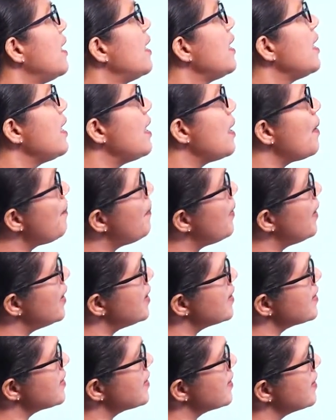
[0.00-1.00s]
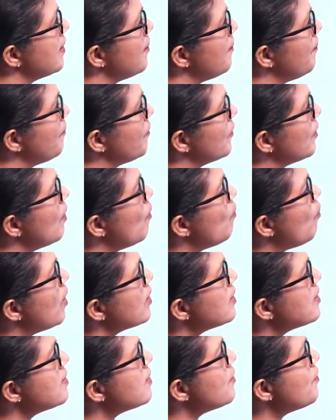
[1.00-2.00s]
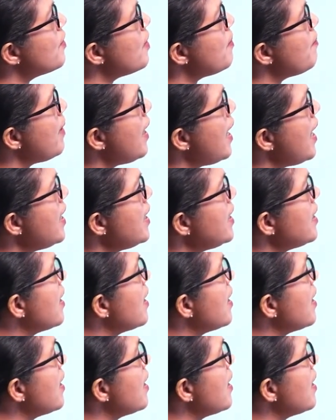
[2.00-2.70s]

in a purse, what is the remaining